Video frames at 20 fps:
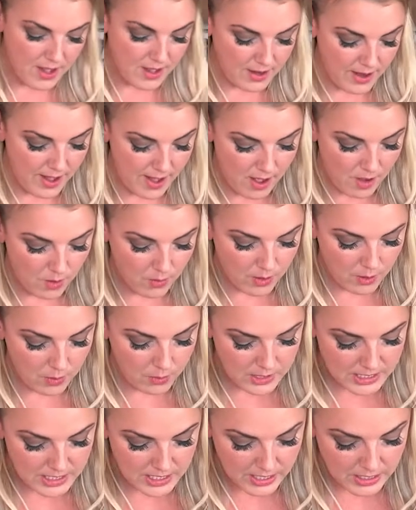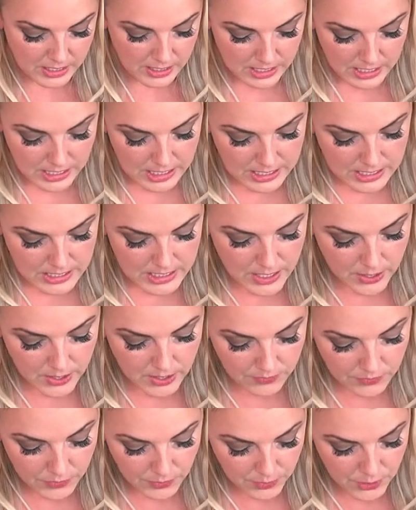Now, where was I? So
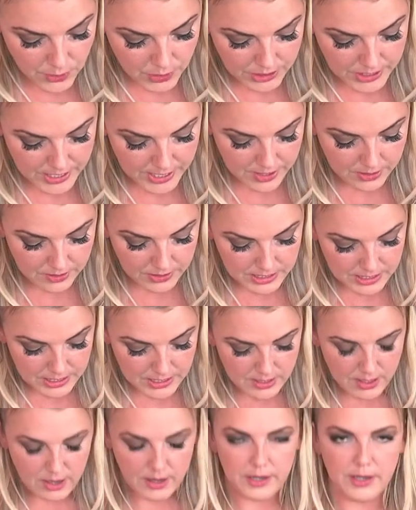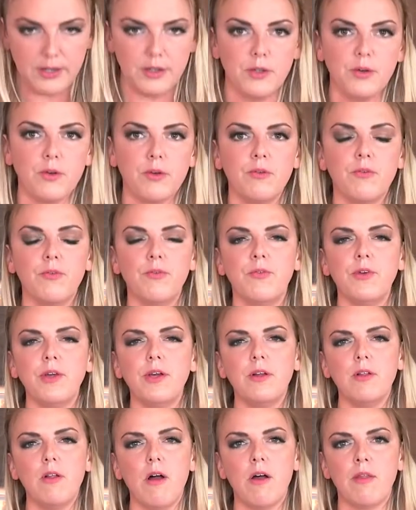if you look down inside, you can
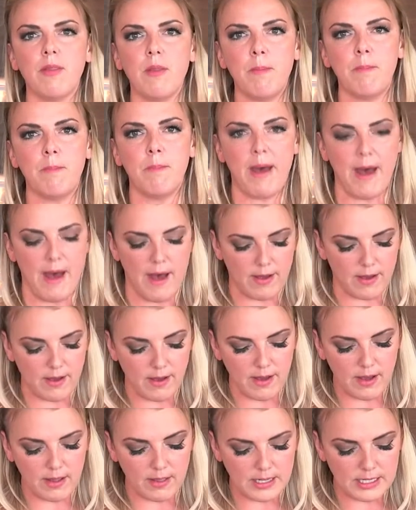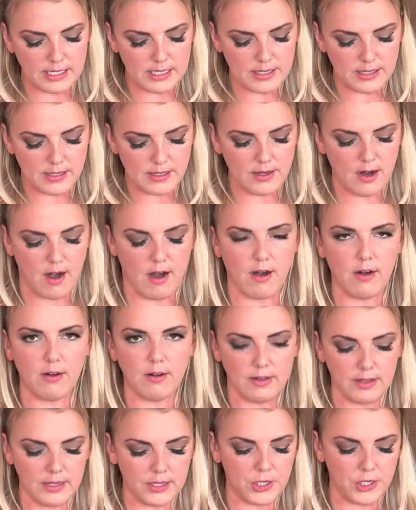feel on the back, and this is
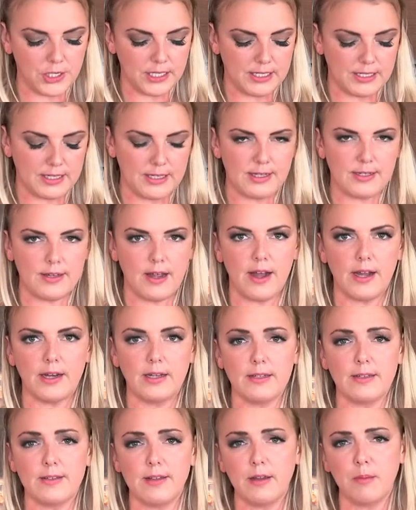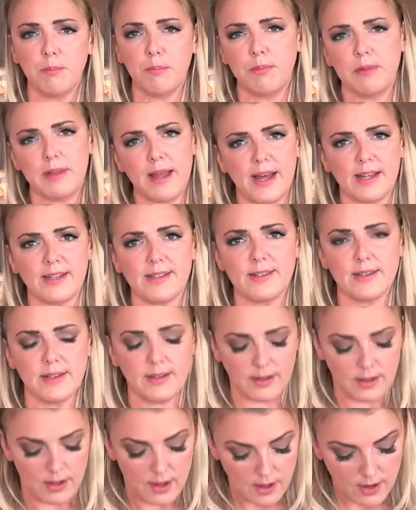cartilage inside. It's like
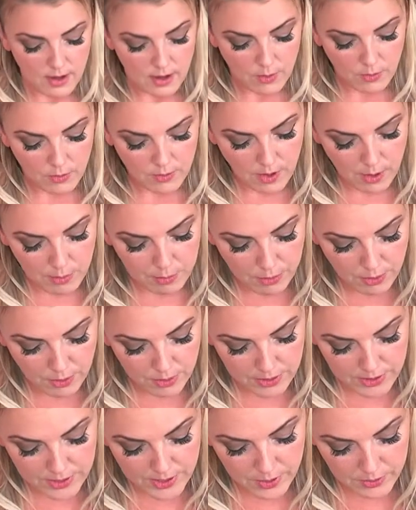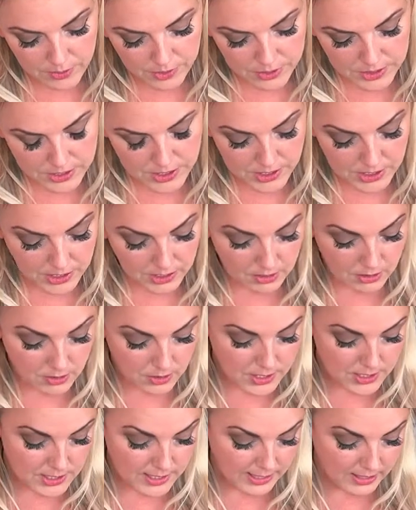plastic. When I pull it out, you'll see it
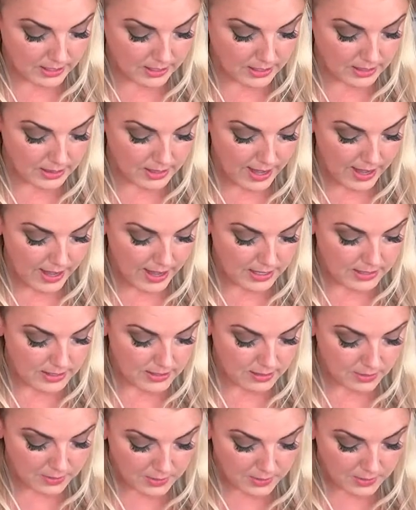looks like glass. I